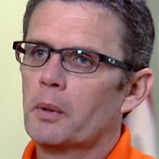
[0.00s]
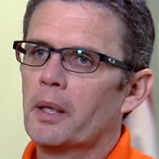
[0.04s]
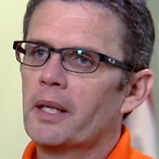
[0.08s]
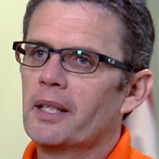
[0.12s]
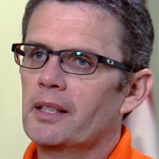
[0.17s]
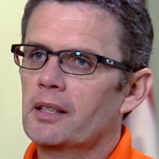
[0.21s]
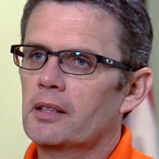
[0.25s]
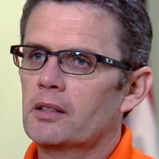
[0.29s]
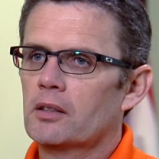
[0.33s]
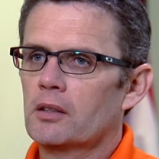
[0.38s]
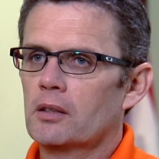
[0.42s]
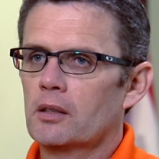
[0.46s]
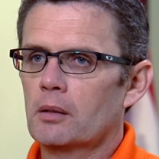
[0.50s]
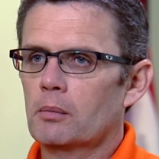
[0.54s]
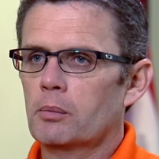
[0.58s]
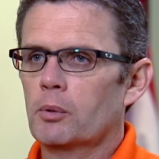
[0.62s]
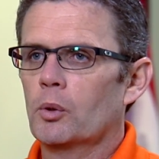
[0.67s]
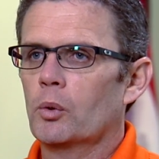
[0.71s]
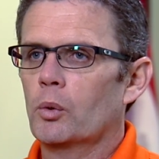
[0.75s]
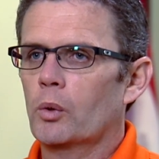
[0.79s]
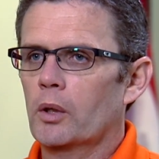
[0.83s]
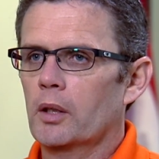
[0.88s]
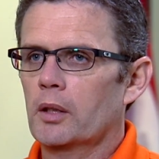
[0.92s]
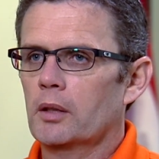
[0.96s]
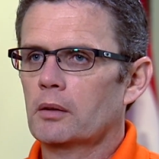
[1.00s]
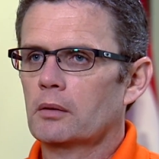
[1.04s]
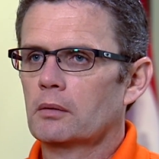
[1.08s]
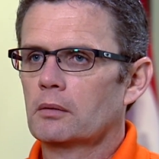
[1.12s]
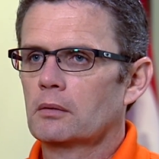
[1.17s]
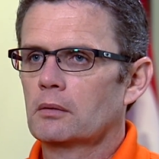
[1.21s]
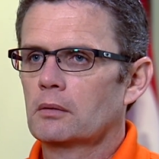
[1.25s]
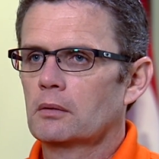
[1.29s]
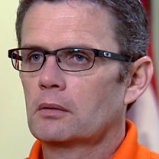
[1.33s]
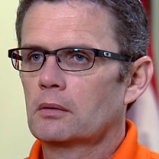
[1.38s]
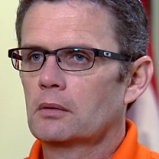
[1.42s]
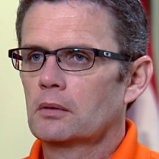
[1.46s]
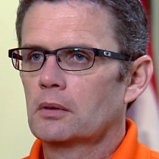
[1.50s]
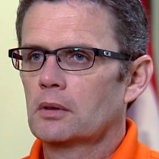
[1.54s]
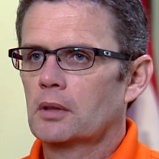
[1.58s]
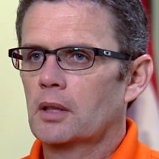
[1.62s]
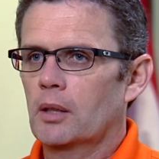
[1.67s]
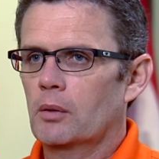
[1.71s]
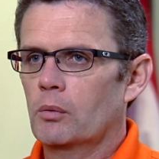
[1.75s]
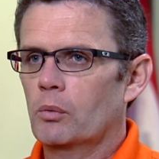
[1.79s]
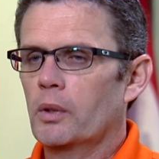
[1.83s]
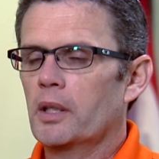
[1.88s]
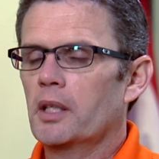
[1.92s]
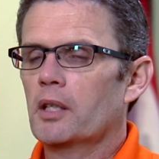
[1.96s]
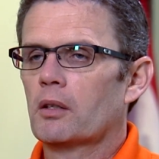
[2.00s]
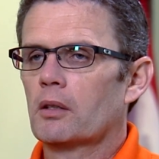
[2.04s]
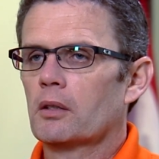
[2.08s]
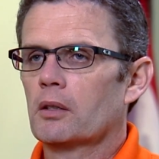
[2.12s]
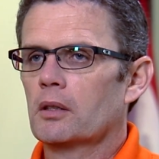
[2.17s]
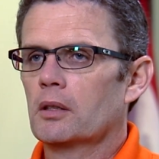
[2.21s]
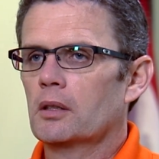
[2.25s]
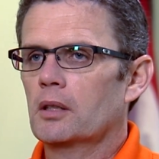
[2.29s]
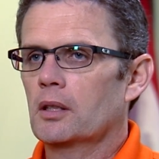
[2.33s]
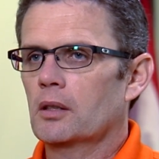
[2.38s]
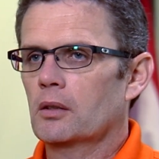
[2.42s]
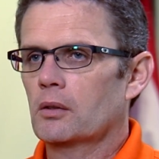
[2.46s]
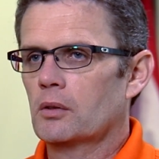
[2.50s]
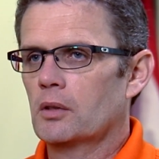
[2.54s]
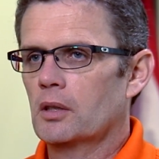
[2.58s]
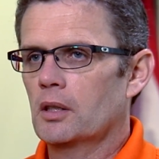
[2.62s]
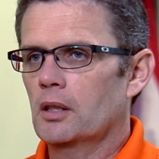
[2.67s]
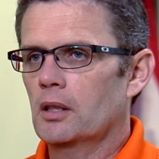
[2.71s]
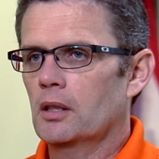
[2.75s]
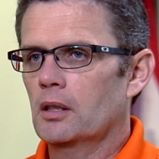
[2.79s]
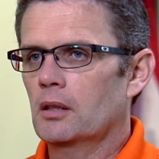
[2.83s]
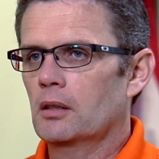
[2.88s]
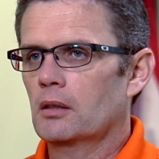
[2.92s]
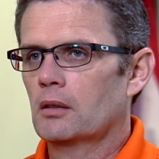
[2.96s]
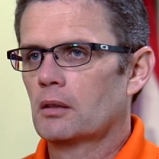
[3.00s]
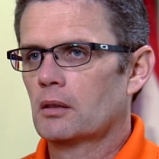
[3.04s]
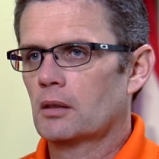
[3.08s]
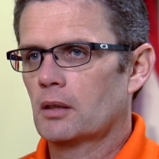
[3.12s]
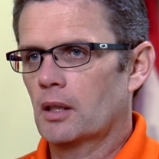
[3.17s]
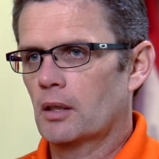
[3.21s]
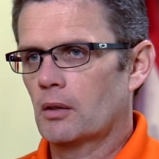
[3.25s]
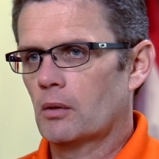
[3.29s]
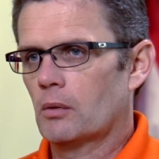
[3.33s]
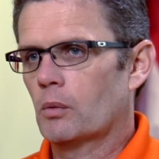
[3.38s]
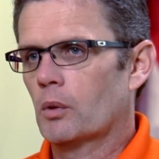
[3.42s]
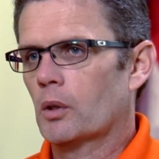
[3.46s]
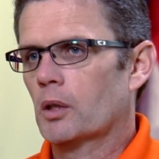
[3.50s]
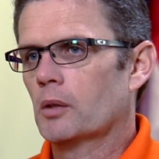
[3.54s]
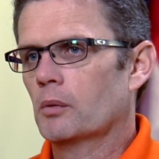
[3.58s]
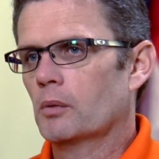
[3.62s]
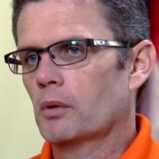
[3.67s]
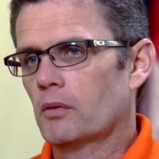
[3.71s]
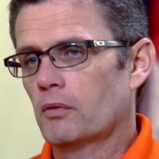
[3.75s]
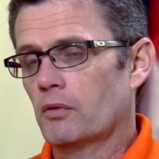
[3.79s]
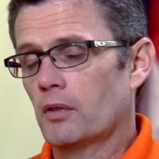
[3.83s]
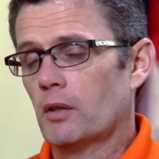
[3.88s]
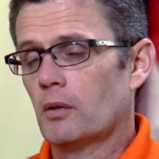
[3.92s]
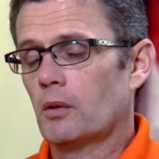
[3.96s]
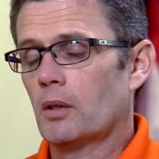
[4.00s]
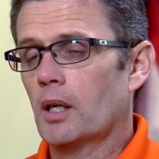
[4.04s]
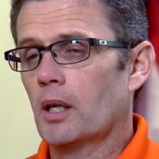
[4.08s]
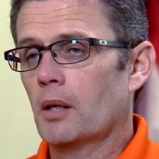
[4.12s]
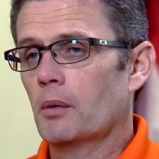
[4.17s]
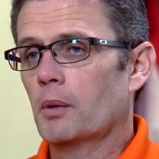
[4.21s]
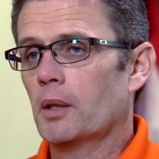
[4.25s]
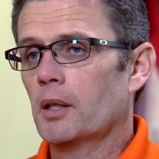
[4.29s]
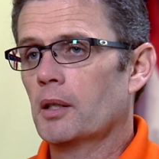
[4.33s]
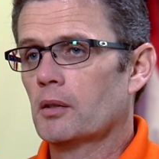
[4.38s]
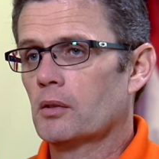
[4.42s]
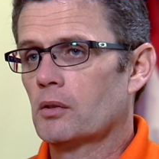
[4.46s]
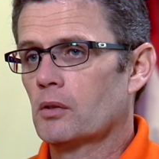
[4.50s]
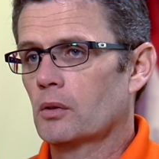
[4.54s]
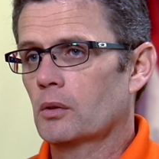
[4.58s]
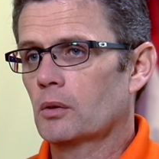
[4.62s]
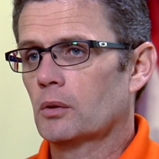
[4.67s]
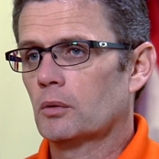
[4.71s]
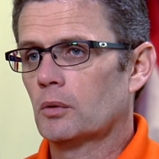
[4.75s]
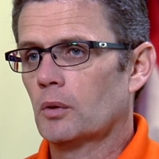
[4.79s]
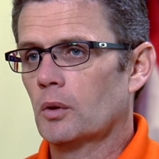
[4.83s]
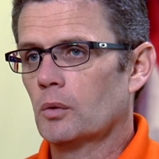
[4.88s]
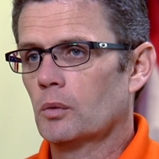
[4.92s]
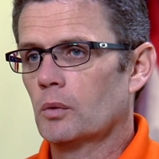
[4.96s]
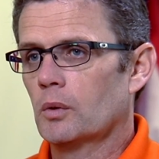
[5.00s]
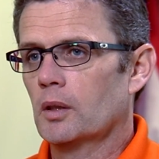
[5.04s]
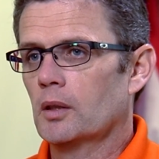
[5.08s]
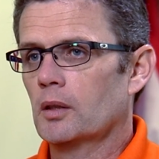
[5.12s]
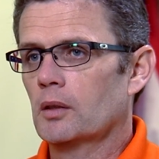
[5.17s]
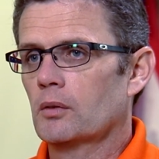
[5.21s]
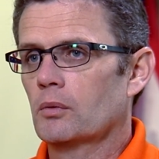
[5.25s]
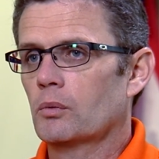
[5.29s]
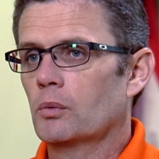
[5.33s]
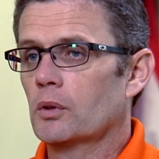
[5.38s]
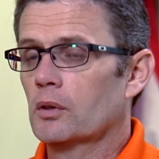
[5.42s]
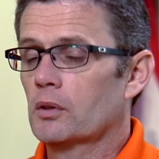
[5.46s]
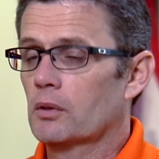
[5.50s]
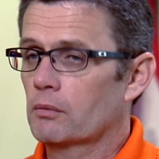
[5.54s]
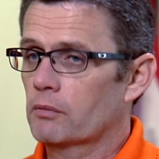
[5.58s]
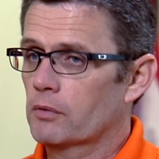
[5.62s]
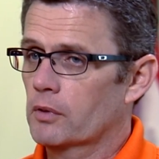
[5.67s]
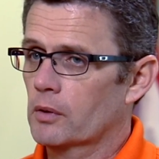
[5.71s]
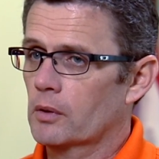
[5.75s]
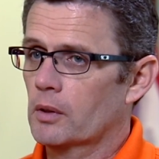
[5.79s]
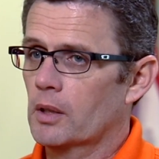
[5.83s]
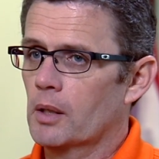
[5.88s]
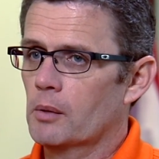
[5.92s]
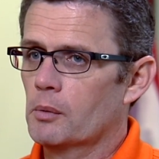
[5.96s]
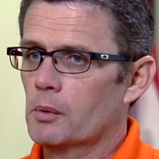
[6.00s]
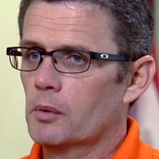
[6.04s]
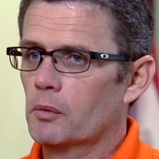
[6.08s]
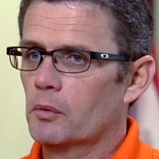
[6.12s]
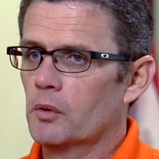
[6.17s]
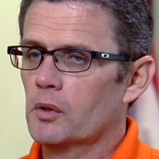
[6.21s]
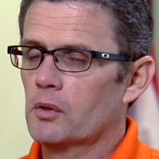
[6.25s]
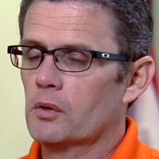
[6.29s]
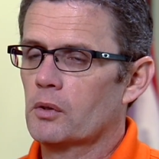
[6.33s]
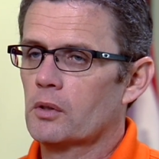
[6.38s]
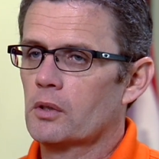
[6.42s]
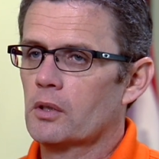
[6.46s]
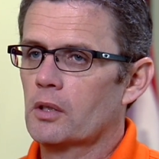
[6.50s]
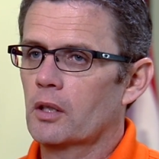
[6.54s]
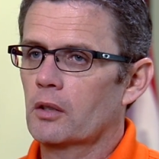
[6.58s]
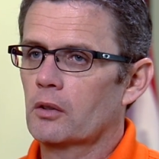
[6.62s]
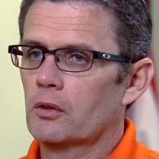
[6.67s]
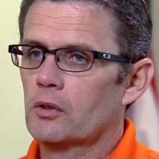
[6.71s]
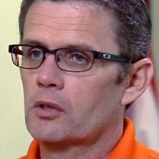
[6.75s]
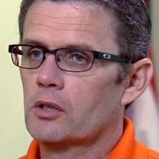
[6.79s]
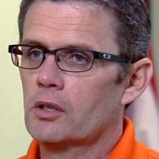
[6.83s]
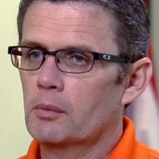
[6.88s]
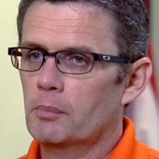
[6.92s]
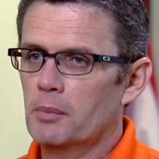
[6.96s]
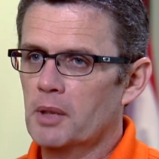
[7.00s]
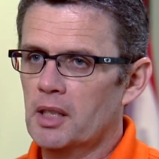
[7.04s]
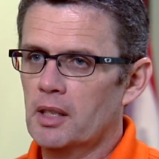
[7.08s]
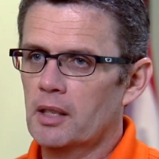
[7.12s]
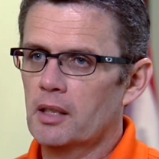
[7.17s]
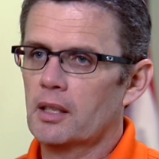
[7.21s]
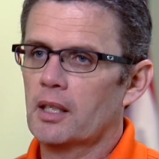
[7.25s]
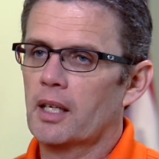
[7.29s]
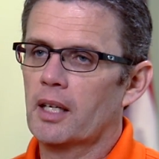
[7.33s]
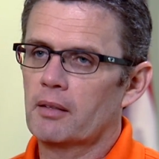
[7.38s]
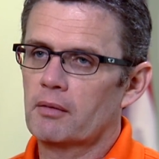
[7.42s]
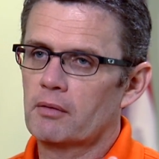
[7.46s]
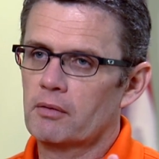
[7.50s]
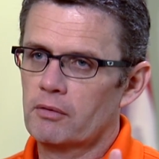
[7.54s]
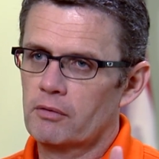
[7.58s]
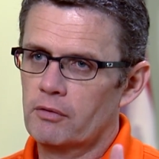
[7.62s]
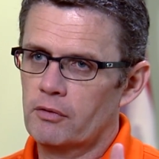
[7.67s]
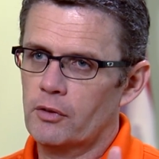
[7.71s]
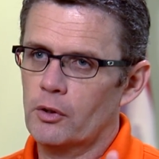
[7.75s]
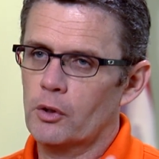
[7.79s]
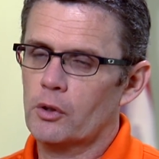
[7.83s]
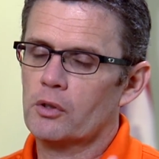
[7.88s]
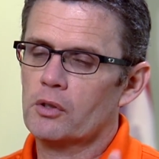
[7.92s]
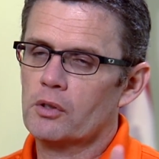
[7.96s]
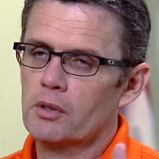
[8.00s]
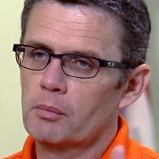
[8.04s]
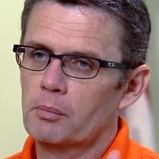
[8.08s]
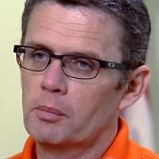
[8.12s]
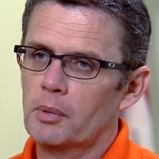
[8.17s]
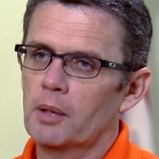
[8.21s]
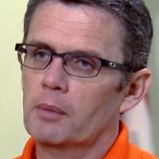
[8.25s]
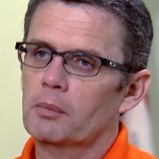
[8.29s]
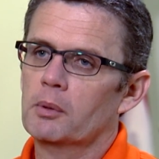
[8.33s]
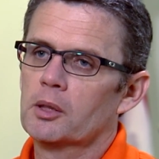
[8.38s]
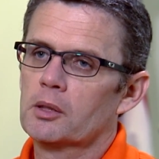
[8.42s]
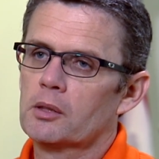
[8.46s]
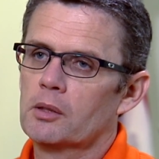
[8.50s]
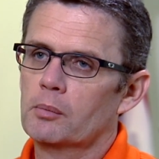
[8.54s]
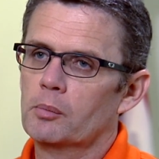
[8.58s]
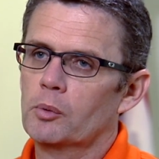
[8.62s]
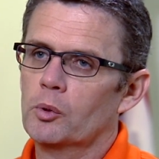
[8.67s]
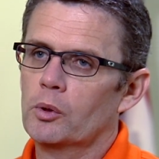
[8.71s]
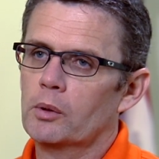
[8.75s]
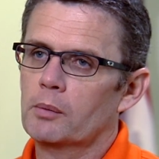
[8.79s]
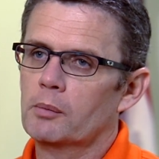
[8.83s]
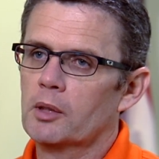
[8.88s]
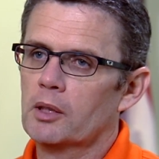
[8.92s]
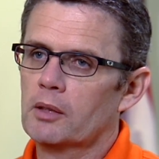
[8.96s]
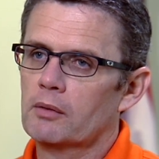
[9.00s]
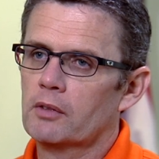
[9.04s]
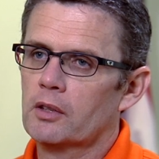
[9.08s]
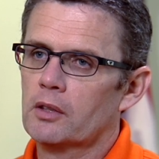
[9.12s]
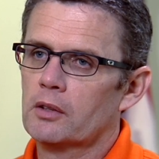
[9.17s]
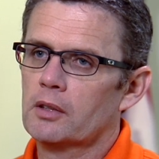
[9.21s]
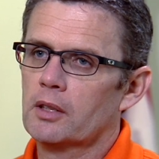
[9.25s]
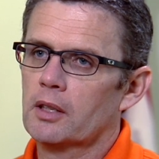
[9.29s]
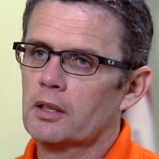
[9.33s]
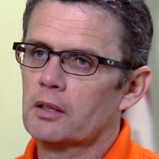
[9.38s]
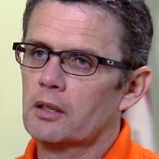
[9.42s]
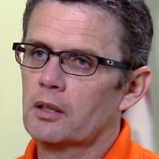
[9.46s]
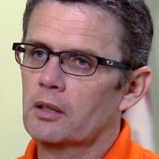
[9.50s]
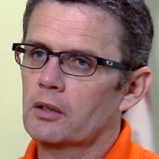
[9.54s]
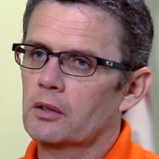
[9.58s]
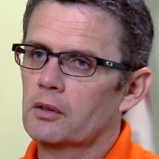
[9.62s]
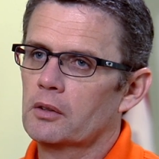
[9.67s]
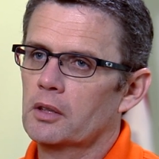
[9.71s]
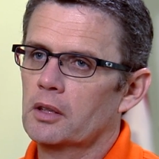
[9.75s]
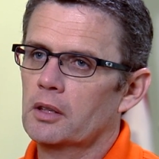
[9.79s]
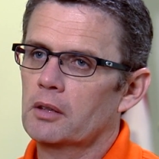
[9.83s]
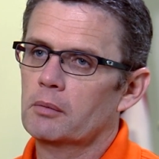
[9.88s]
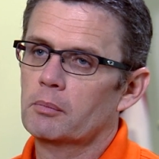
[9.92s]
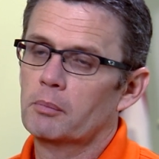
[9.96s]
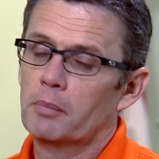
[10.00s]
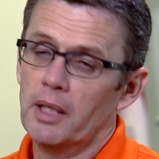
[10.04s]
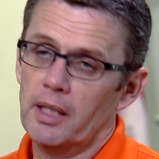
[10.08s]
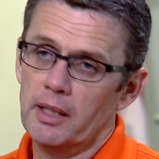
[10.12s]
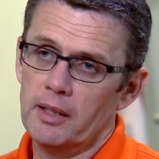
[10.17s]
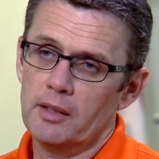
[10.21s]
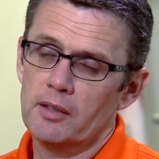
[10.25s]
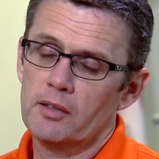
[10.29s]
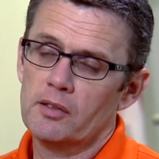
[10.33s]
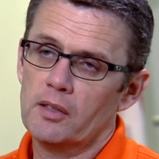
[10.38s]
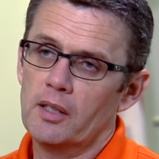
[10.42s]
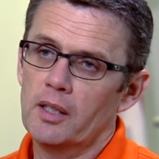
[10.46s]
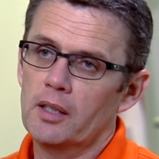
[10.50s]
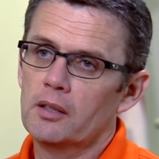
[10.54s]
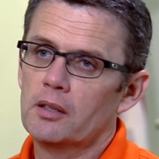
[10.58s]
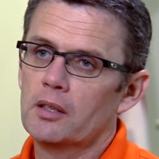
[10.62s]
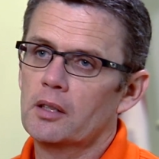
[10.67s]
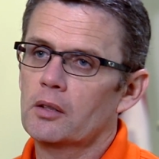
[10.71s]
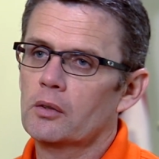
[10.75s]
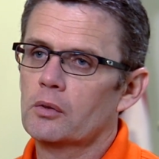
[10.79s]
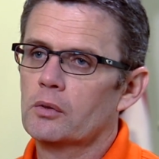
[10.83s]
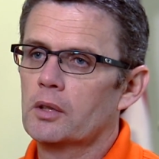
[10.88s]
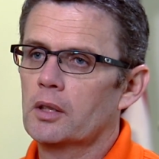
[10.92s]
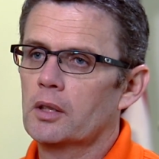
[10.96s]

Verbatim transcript: ready to deploy. And we are the D O T that are working with Federal Highway and Solar Roadways with some Federal Highway research dollars to begin that first public deployment of their technology by a state D O